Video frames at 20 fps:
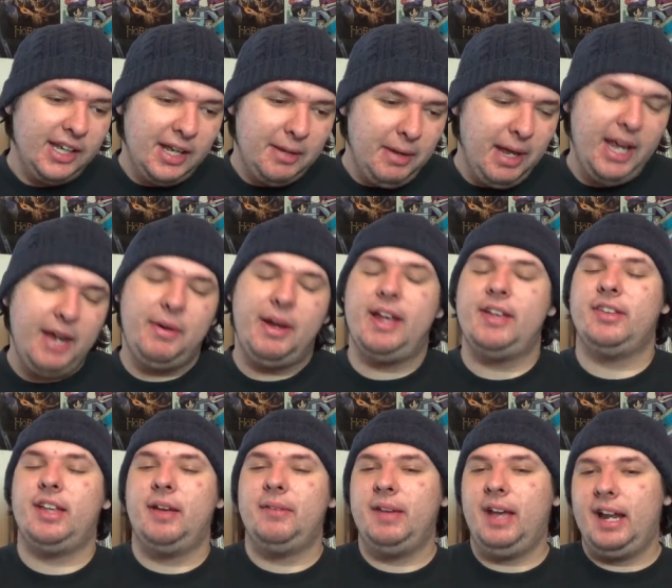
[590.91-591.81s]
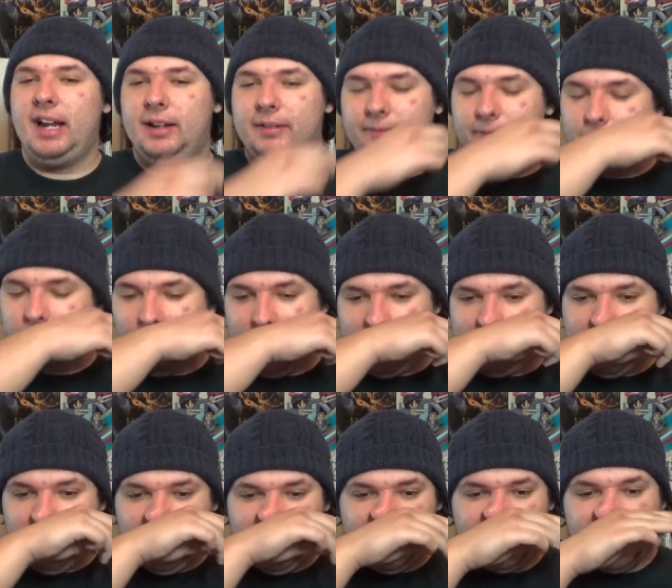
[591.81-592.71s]
But anyways, I'm kind of
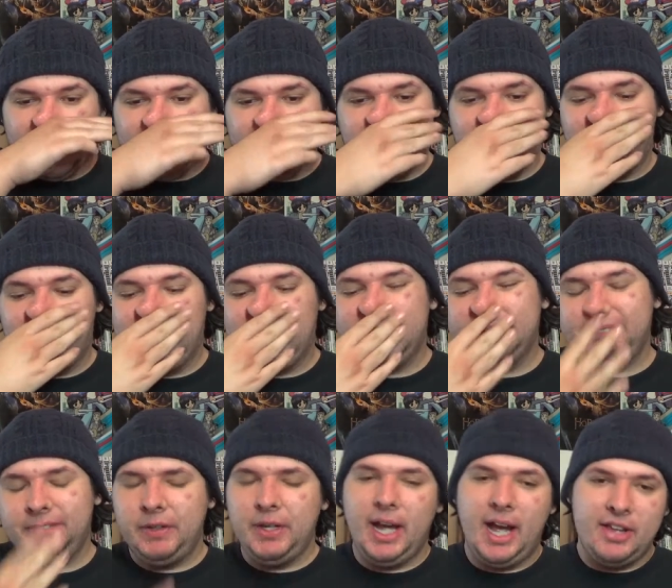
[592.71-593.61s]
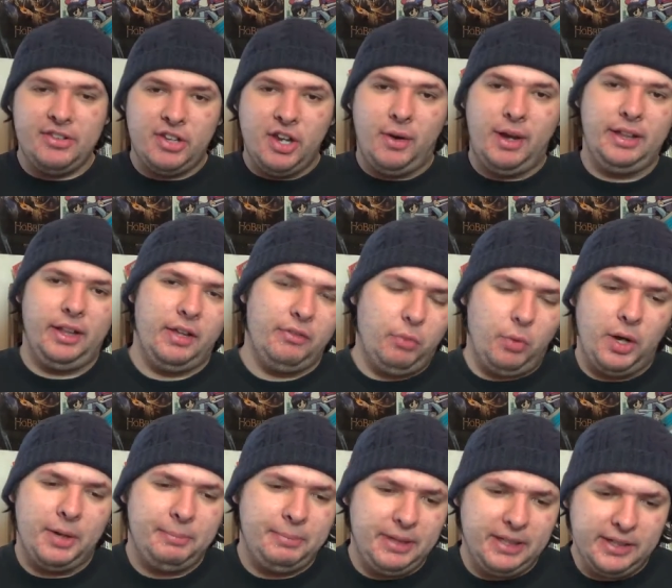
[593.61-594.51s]
rambling at this point. You guys know I love
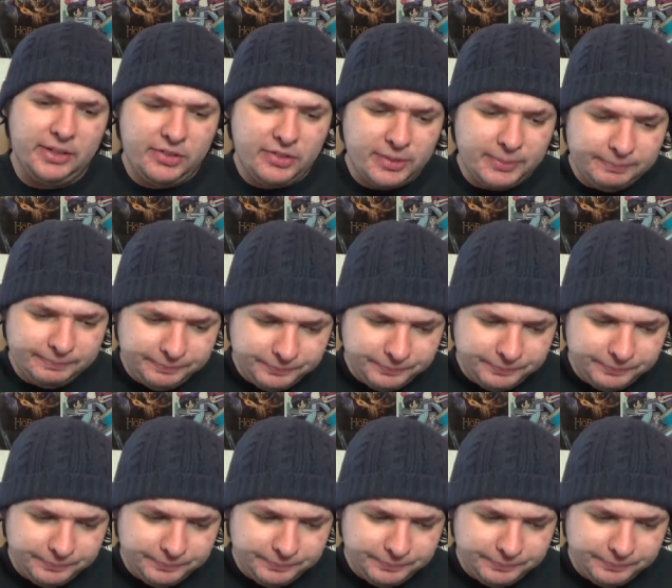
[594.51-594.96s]
One Piece.